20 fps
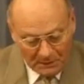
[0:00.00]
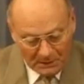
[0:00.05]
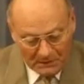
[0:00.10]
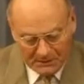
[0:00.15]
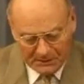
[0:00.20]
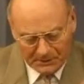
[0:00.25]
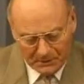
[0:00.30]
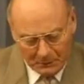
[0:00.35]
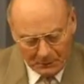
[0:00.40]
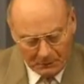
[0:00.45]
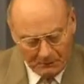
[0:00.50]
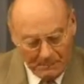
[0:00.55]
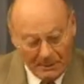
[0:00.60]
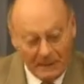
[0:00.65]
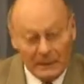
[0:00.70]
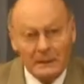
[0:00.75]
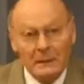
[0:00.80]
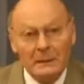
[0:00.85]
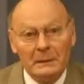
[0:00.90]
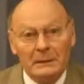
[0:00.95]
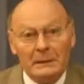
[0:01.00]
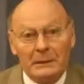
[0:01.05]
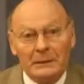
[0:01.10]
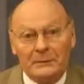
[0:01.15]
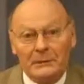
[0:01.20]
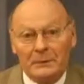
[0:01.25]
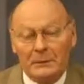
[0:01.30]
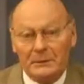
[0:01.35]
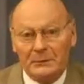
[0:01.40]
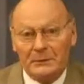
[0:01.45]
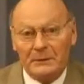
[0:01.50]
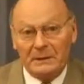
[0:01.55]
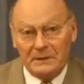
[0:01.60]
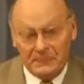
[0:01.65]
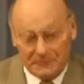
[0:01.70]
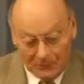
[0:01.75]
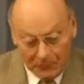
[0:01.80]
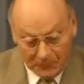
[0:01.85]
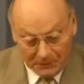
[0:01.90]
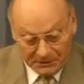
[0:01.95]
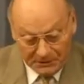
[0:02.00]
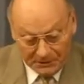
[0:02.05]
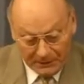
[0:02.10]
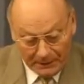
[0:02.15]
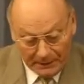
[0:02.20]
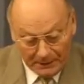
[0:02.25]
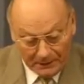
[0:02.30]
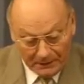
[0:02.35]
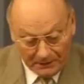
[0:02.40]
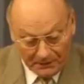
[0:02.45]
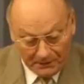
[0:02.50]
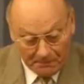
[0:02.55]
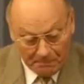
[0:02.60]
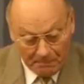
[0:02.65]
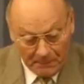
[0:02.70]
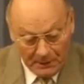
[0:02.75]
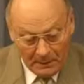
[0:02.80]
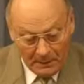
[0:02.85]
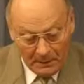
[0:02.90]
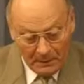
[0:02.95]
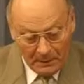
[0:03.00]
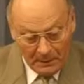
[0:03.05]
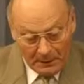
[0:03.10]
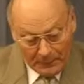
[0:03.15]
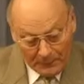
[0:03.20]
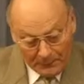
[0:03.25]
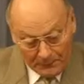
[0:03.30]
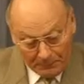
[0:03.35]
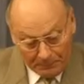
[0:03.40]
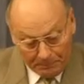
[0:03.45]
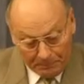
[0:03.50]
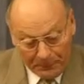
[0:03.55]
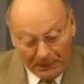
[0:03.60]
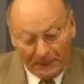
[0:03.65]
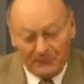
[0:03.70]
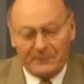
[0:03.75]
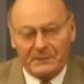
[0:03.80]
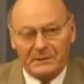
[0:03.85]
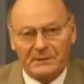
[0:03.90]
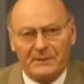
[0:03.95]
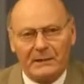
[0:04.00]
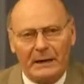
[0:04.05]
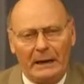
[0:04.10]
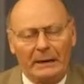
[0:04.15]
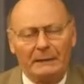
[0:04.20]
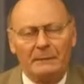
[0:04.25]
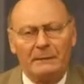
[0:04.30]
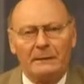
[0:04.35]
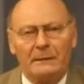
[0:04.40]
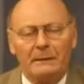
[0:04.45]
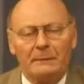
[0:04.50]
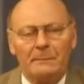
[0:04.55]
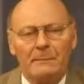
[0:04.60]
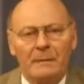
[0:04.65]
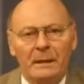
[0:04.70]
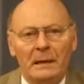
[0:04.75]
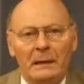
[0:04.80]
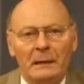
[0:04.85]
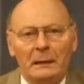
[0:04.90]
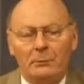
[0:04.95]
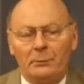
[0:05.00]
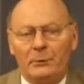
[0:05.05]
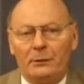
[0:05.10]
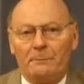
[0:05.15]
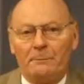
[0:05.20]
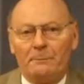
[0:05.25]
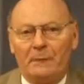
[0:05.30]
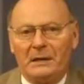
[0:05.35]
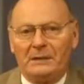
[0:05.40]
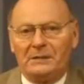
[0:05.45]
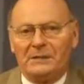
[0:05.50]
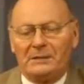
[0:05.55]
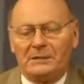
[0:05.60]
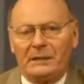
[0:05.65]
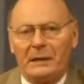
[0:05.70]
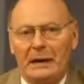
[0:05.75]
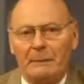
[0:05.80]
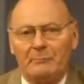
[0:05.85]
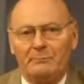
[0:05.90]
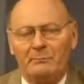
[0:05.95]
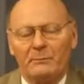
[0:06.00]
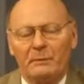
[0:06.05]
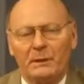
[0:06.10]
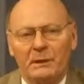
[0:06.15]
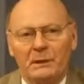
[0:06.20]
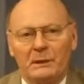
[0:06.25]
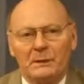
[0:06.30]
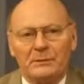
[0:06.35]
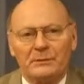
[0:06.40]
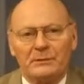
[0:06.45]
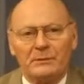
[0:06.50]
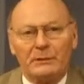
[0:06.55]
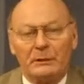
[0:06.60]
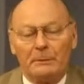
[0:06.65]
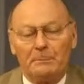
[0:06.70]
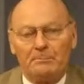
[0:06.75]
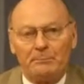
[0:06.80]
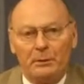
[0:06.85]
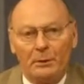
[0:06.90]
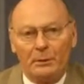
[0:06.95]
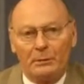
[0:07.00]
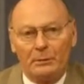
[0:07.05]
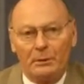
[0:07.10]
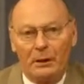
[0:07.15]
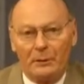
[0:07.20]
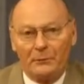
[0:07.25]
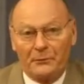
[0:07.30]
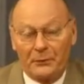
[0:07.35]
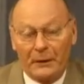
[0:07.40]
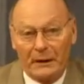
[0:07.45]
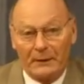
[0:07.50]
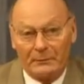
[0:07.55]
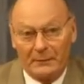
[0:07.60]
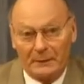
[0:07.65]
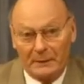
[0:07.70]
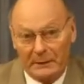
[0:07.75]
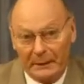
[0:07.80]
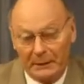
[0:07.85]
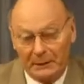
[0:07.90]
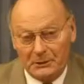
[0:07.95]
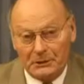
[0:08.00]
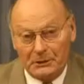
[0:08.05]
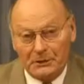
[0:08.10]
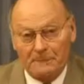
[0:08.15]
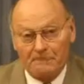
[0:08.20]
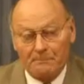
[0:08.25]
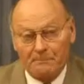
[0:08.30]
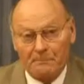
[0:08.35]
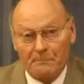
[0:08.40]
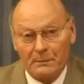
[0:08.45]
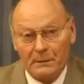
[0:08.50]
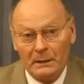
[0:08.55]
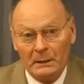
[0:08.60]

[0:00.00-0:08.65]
So, if we read those things in the prophet Daniel, we must come to the book of Revelation,